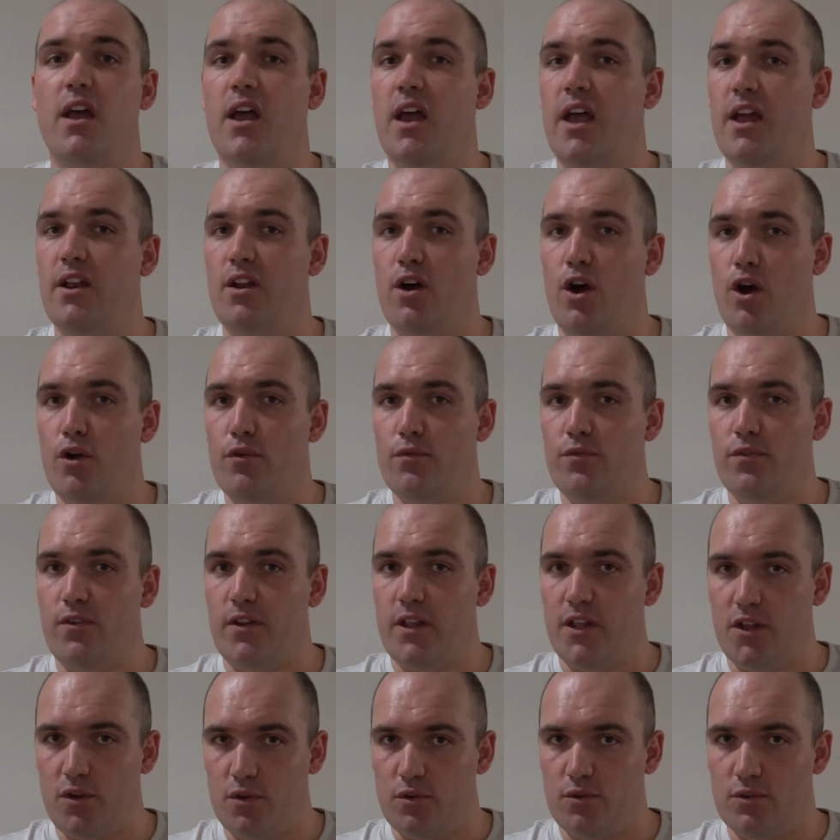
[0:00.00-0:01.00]
and
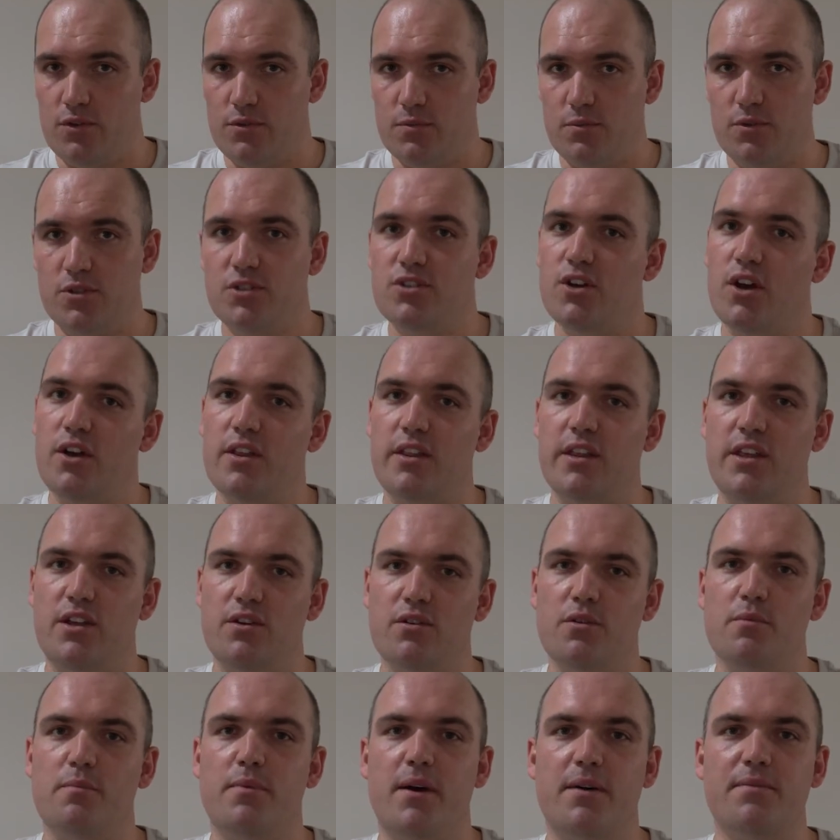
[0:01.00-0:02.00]
hopefully yours will show that
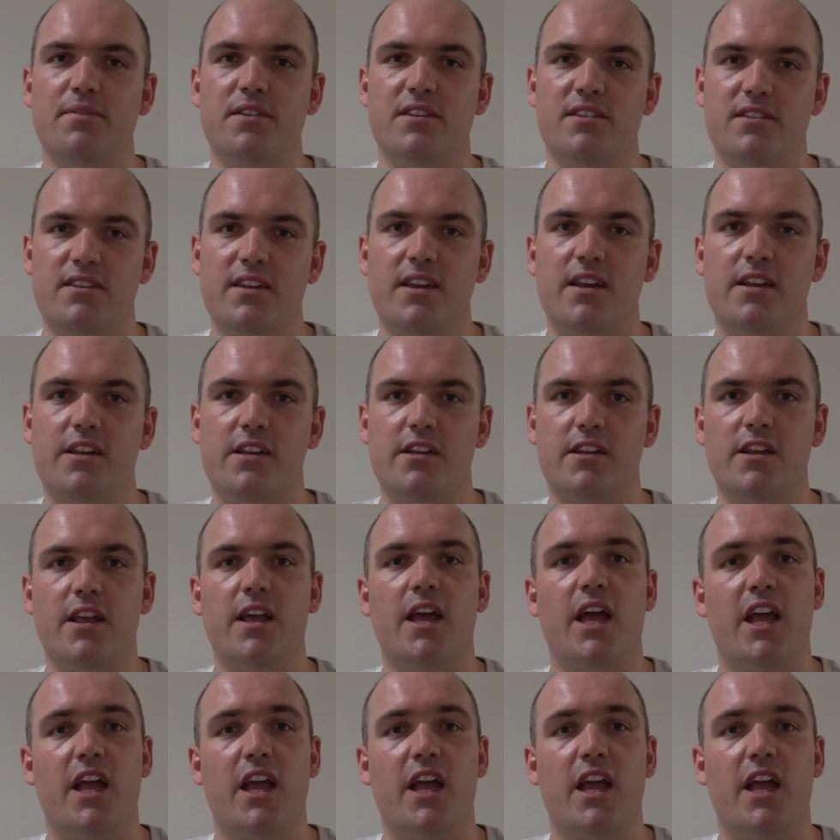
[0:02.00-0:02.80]
you're above the standard